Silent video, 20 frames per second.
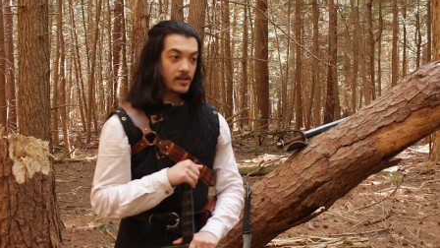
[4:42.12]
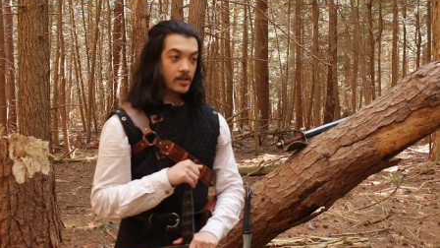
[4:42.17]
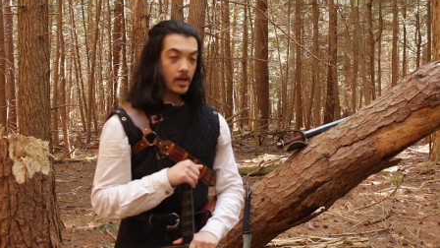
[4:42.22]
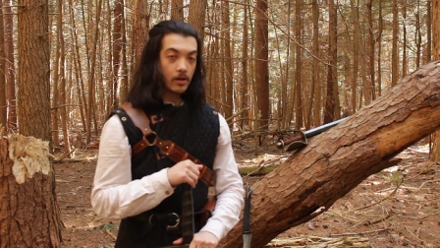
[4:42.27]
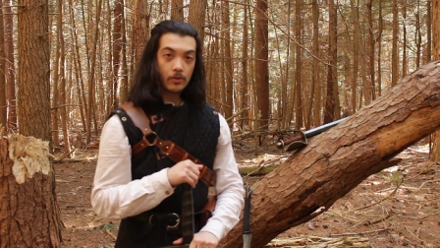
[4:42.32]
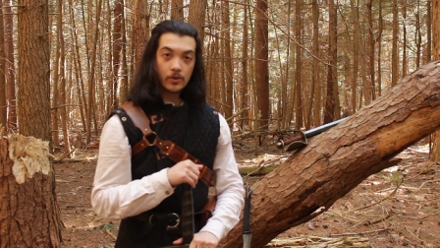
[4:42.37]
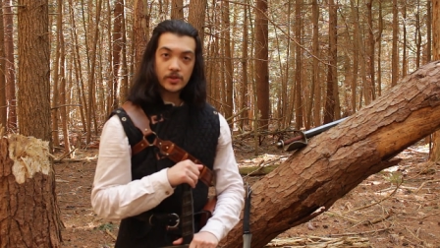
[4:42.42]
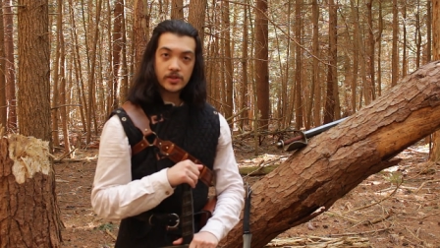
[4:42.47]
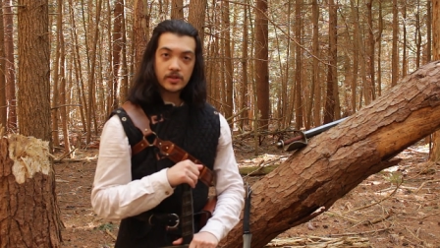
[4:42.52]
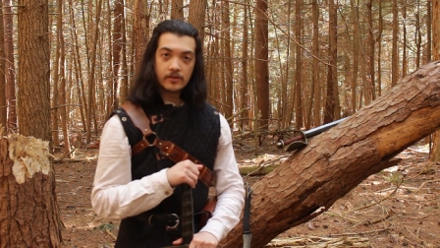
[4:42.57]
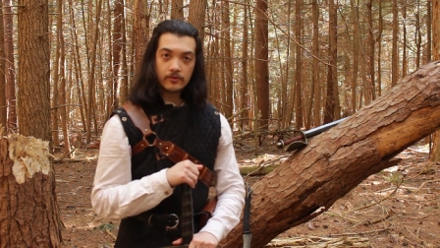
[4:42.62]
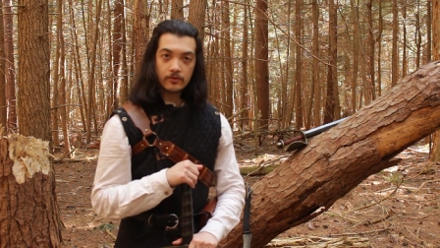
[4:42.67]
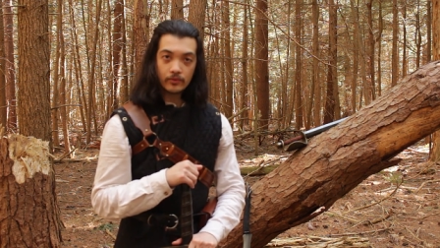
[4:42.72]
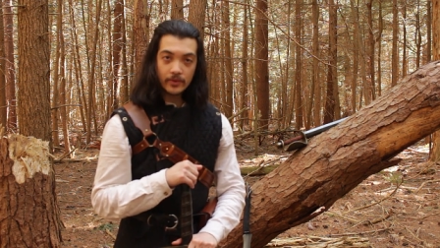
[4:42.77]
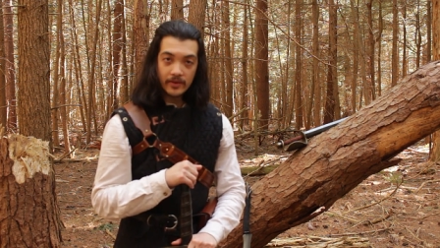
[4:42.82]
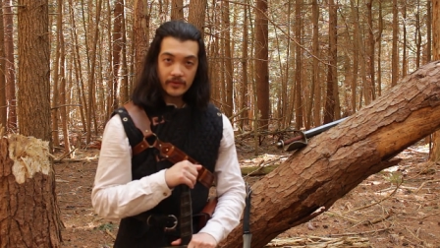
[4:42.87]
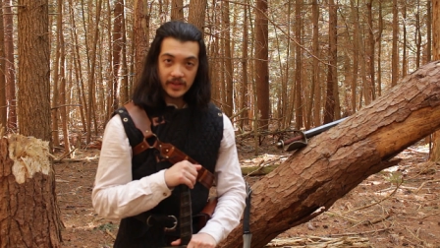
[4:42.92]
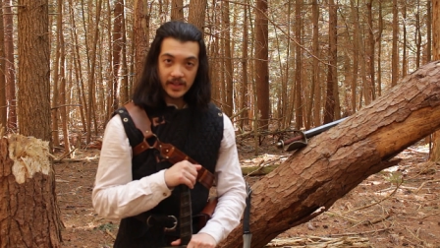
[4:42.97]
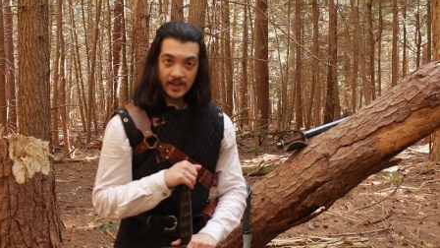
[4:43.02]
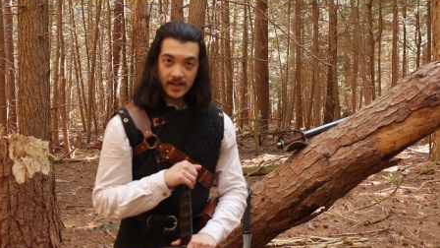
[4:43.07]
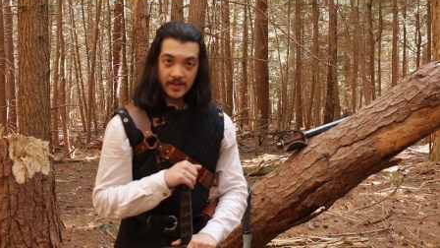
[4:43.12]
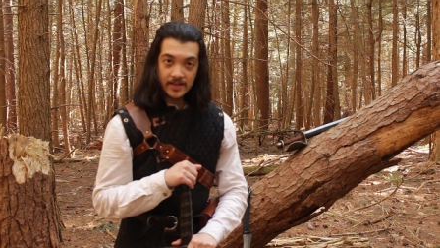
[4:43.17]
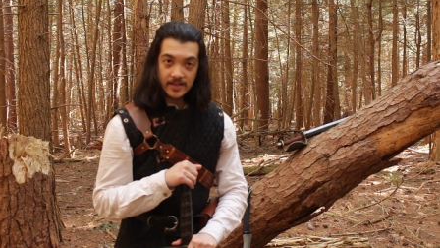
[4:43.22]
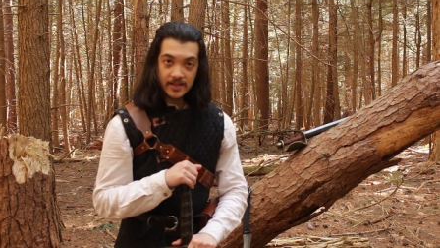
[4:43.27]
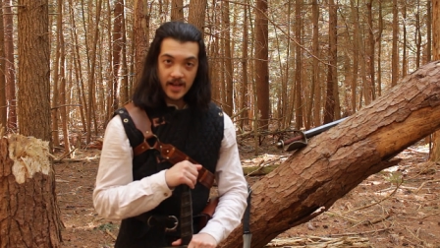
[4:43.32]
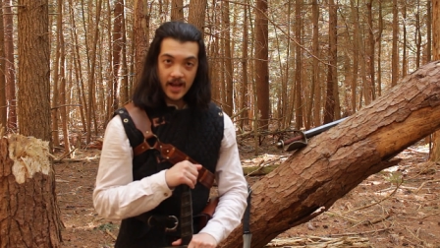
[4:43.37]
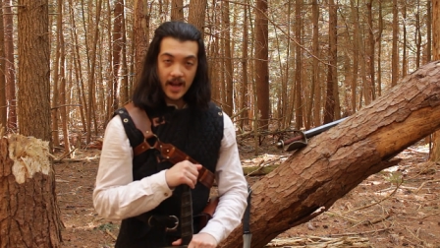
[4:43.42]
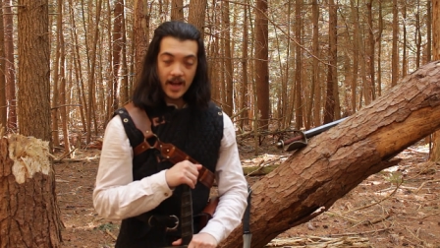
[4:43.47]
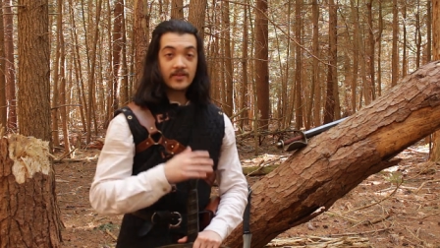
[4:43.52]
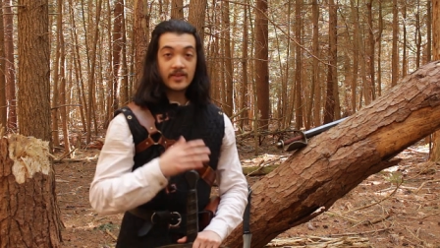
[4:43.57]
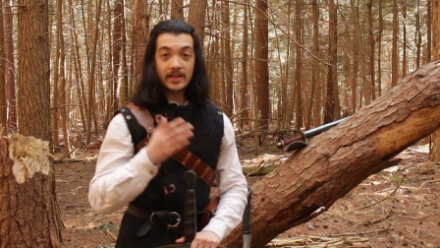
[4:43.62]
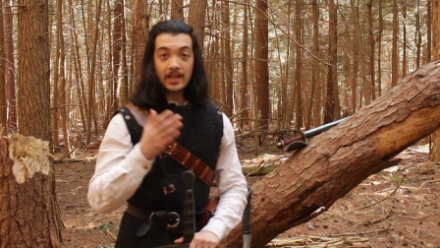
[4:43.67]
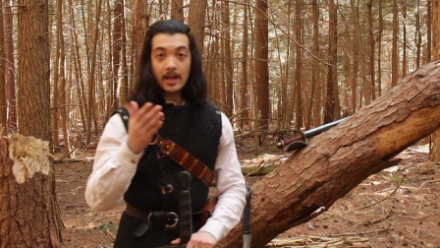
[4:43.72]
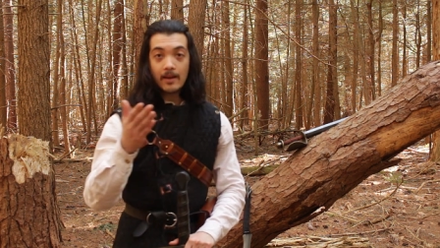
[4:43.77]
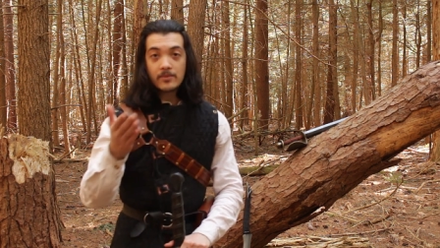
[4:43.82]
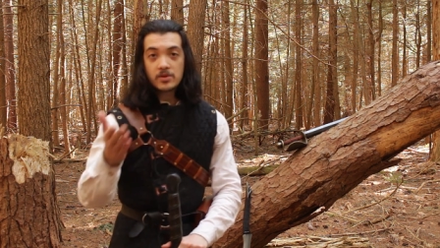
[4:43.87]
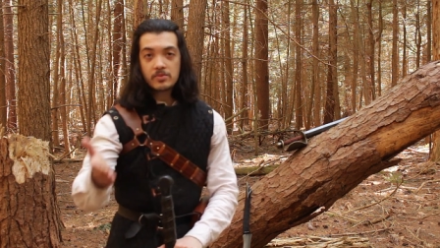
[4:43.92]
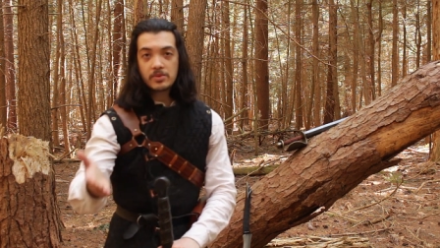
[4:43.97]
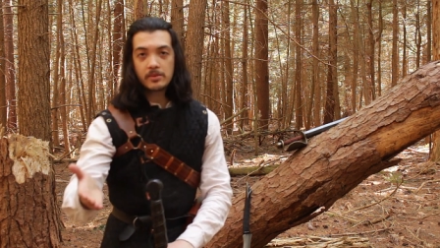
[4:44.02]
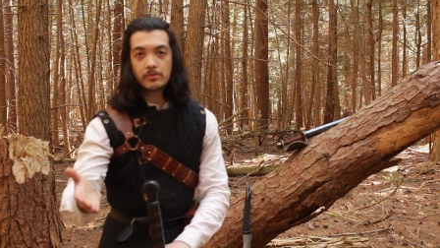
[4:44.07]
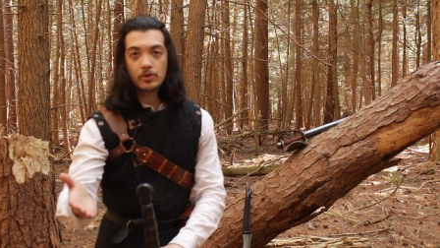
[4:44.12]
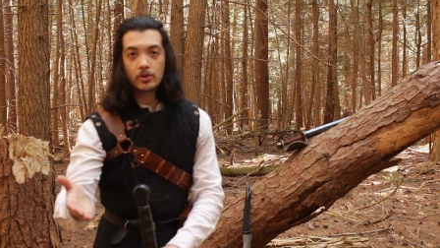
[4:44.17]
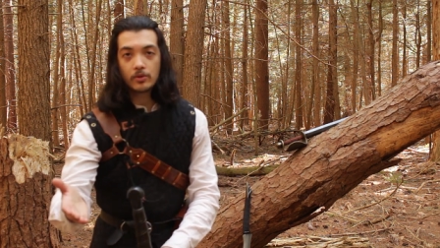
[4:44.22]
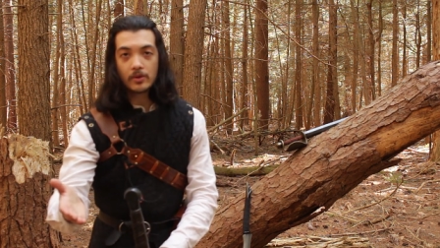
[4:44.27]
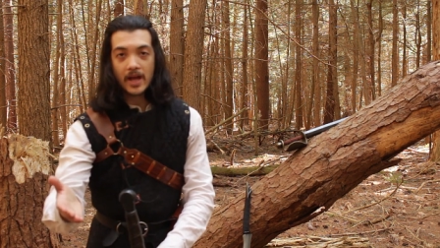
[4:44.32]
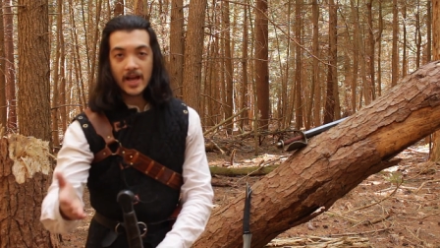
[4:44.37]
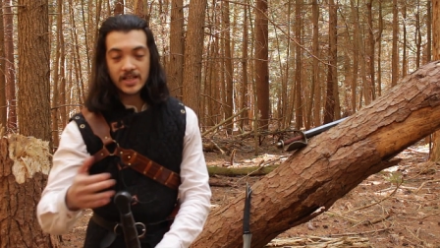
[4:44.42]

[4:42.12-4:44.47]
Geralt of Rivia, say, in the games people